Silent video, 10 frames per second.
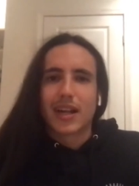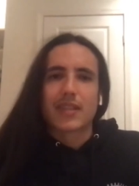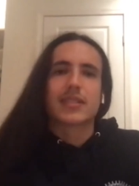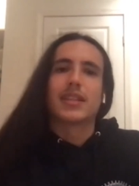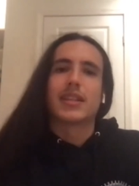
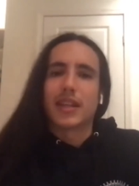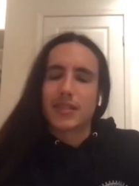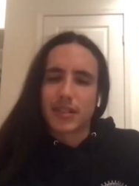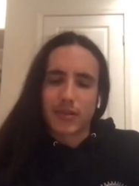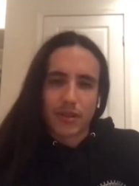constantly
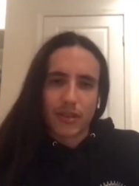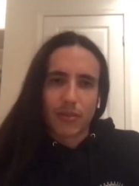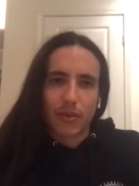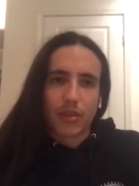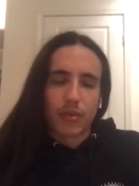engaging with
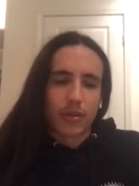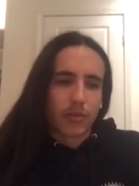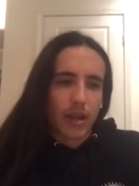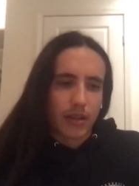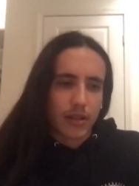with the world
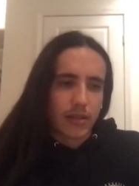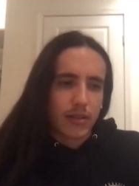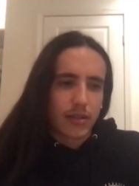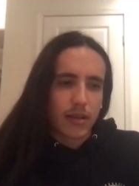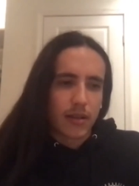around
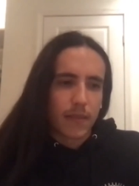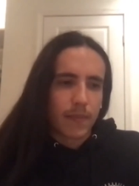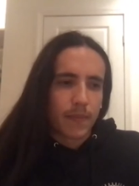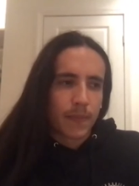us um,